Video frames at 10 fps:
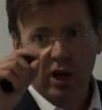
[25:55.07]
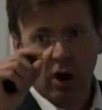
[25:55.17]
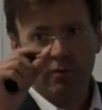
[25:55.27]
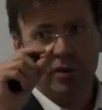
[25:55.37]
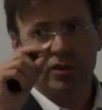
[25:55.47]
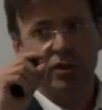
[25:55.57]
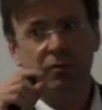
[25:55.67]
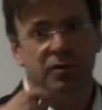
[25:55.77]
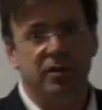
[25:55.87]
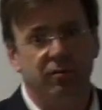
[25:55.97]
over the
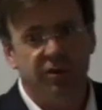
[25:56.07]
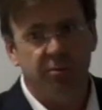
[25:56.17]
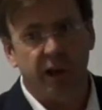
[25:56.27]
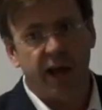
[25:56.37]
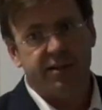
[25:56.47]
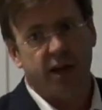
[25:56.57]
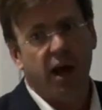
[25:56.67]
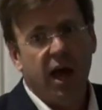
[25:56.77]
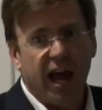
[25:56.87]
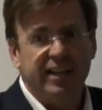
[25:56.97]
surface of this platter
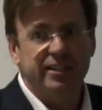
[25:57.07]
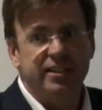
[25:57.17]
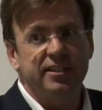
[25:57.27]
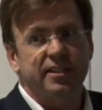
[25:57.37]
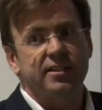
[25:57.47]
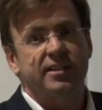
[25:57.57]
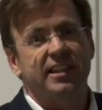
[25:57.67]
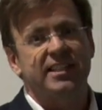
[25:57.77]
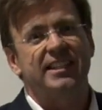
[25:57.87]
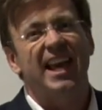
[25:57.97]
at a distance that
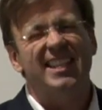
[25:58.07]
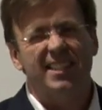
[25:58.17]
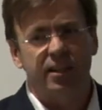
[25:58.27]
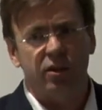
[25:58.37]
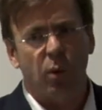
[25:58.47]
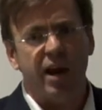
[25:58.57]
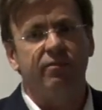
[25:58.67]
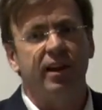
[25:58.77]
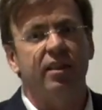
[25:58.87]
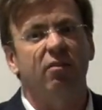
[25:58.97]
is less than the
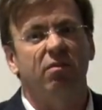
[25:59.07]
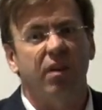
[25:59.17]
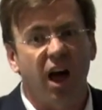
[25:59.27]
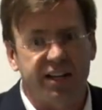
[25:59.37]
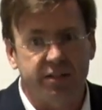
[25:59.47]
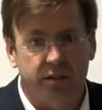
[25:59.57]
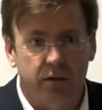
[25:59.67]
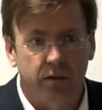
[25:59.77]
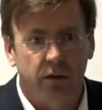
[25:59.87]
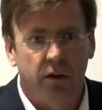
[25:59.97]
wavelength of light,
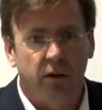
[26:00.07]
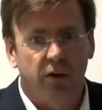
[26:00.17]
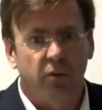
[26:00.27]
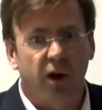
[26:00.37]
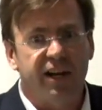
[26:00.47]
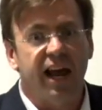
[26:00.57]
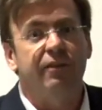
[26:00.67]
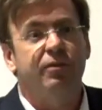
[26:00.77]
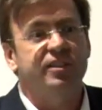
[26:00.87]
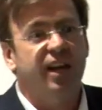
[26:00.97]
right? And if
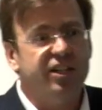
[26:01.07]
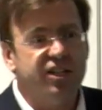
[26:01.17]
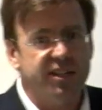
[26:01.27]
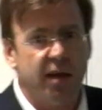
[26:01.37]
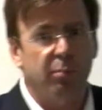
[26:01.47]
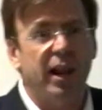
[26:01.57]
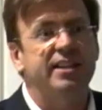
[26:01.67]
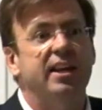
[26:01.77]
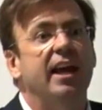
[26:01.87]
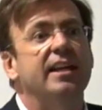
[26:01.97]
it touches that
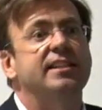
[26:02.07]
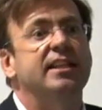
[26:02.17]
platter, it's a